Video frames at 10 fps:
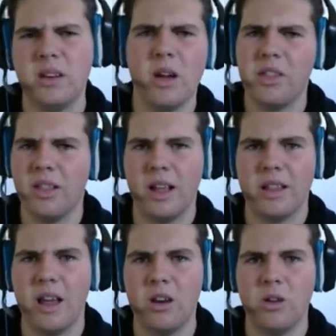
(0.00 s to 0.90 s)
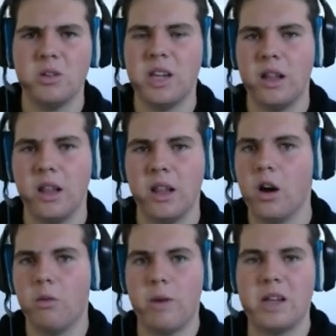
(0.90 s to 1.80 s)
nothing like that, no saying like,
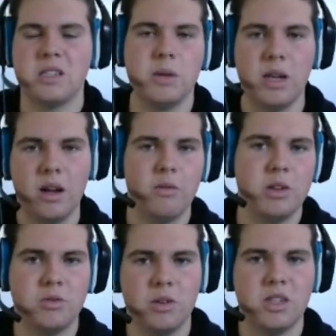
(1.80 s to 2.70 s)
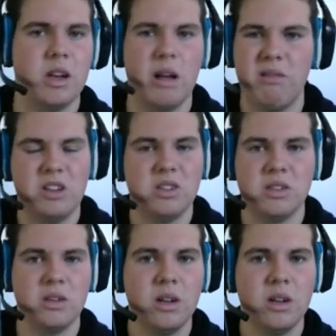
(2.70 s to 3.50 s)
oh, Raz has been cut from this roster. No, they just